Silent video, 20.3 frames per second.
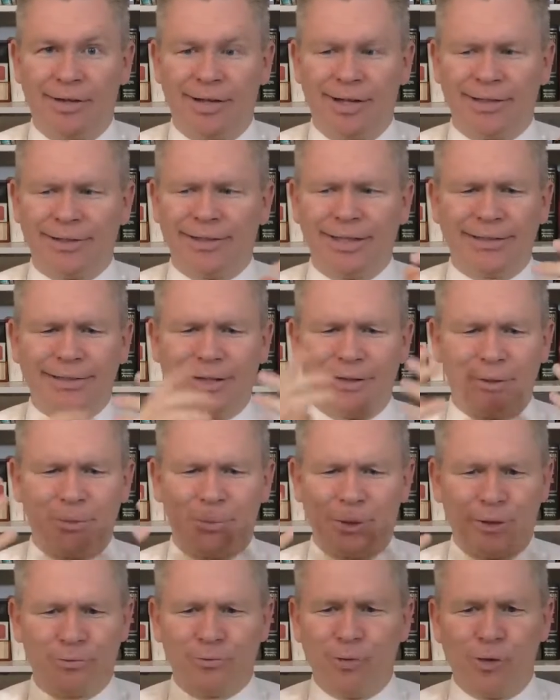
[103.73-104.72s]
That's, how the
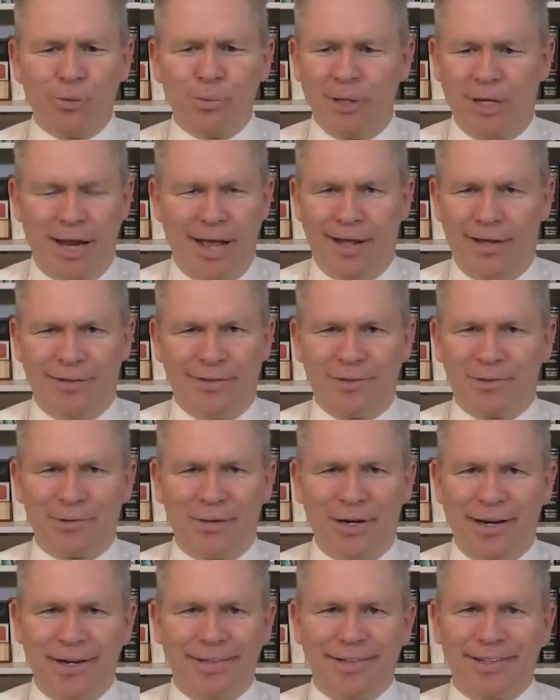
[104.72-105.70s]
Book of Mormon ends,
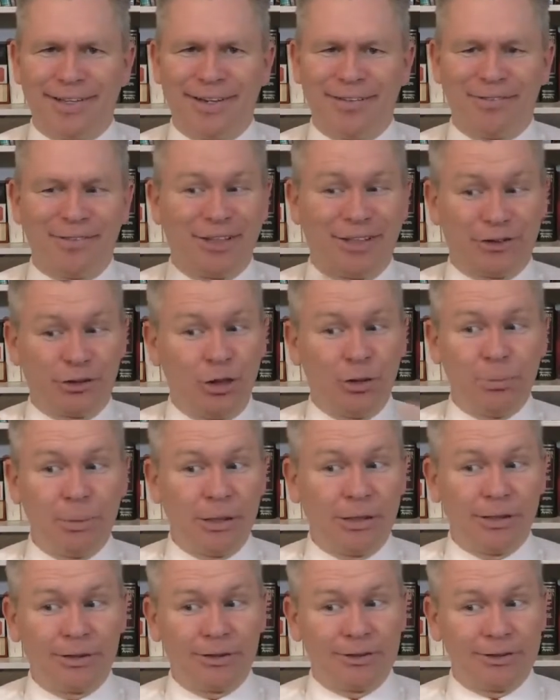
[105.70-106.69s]
right? That if there's no
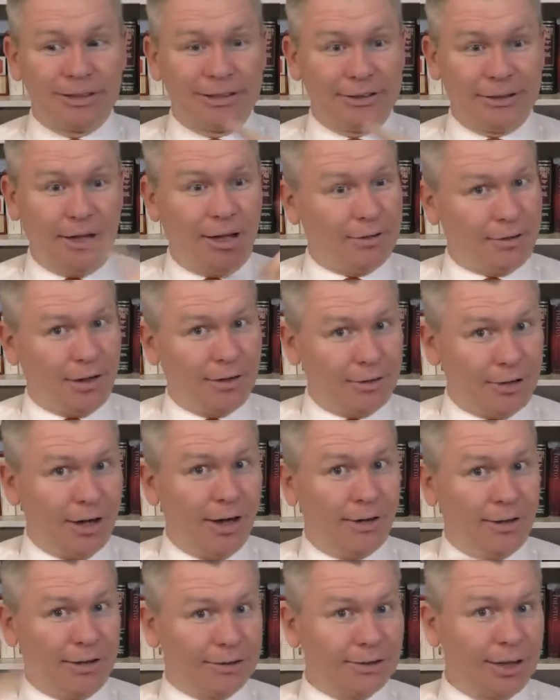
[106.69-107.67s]
miracles, it's not on
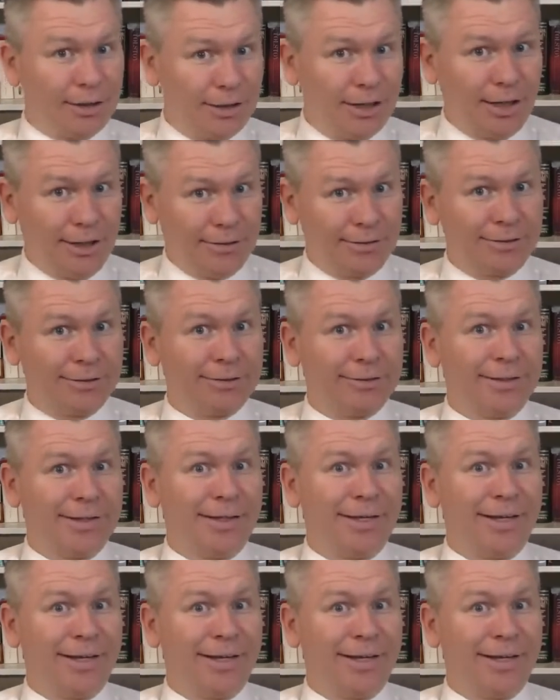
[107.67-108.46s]
God, it's on us